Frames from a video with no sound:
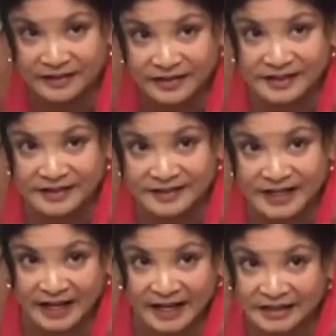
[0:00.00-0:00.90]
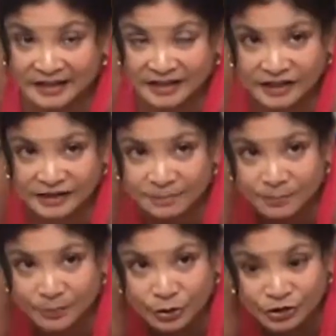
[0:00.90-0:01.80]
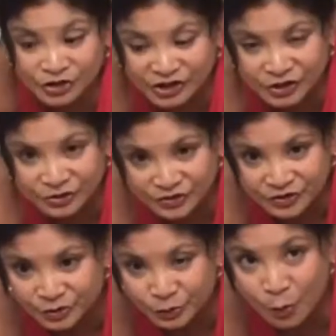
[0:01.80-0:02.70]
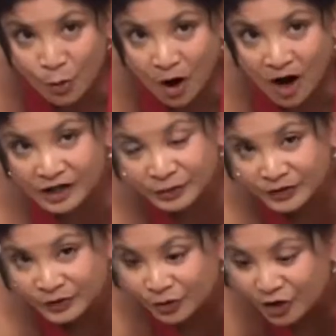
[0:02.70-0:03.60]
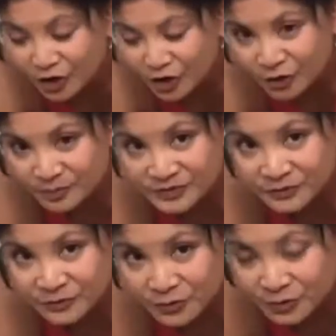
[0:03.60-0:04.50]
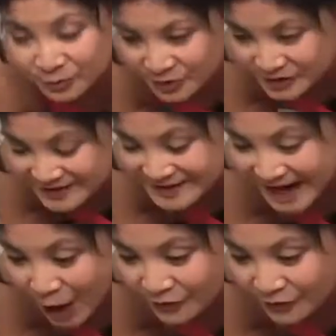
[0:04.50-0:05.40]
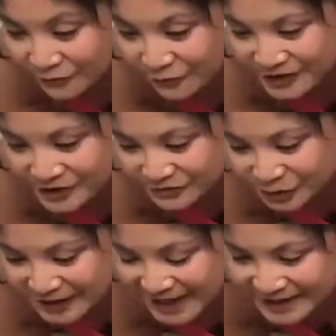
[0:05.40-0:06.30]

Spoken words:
This leg is pushing you so you can walk with your arms forward down the front of your leg.